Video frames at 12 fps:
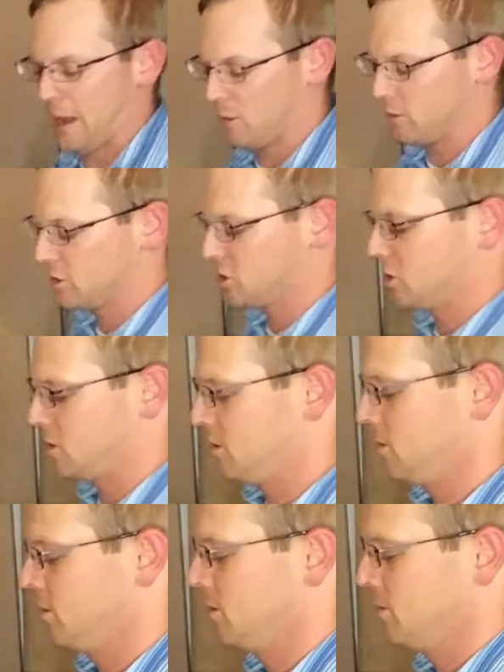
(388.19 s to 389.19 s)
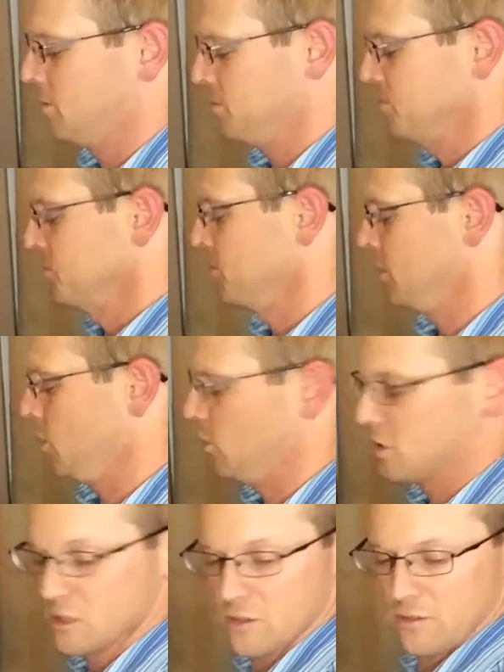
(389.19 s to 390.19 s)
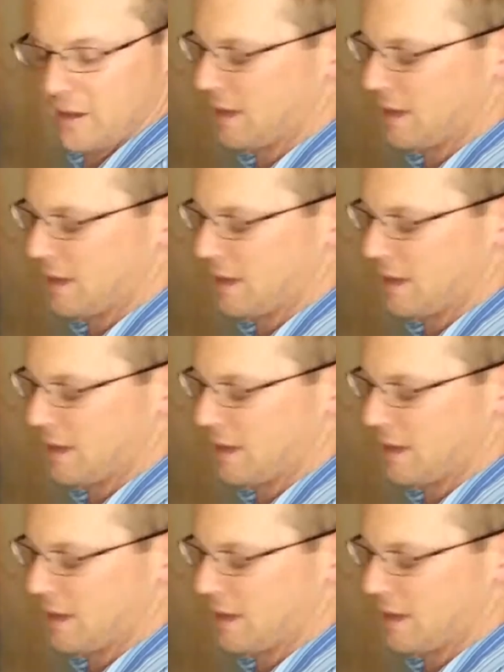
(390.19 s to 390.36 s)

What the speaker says: pouch, which is a